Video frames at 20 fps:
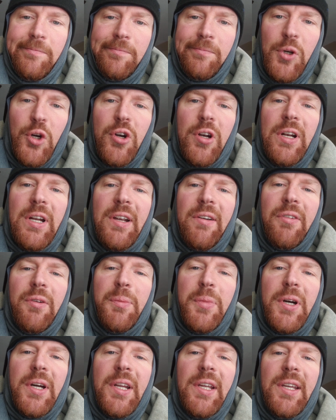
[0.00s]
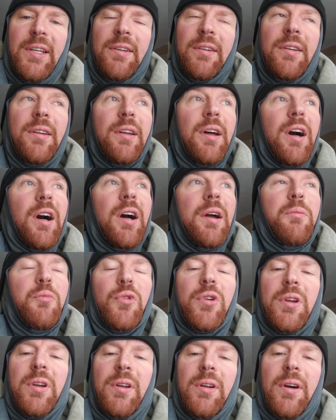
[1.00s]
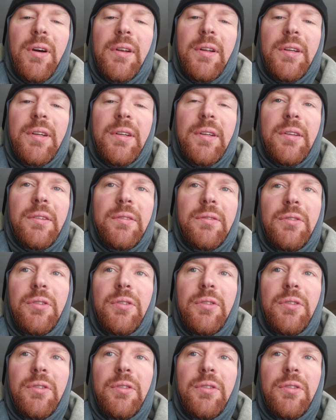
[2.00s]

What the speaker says: Morning, everybody. I'm working on a